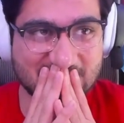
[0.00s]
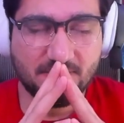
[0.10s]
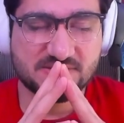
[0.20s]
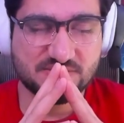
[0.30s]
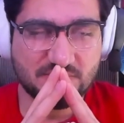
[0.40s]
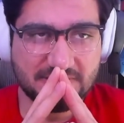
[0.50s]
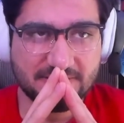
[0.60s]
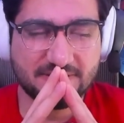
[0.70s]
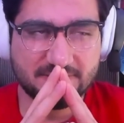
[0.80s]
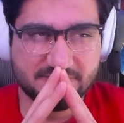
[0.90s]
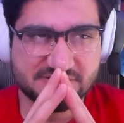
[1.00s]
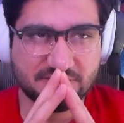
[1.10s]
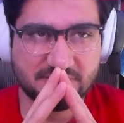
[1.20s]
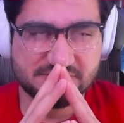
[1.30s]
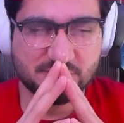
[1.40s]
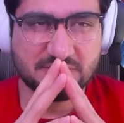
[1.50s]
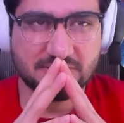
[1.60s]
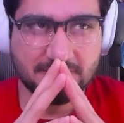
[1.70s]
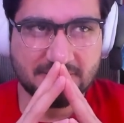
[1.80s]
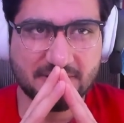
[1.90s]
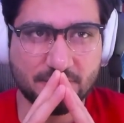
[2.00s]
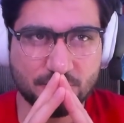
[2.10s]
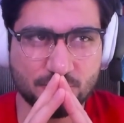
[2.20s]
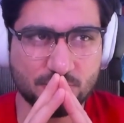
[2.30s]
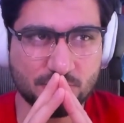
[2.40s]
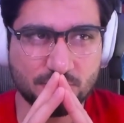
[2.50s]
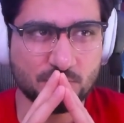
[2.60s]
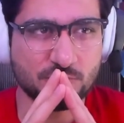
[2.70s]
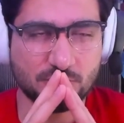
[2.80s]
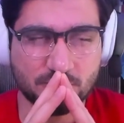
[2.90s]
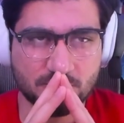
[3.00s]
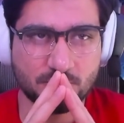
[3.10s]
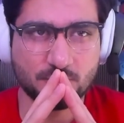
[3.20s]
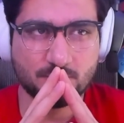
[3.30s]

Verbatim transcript: That's a really good episode as well. All right, cool, cool, cool.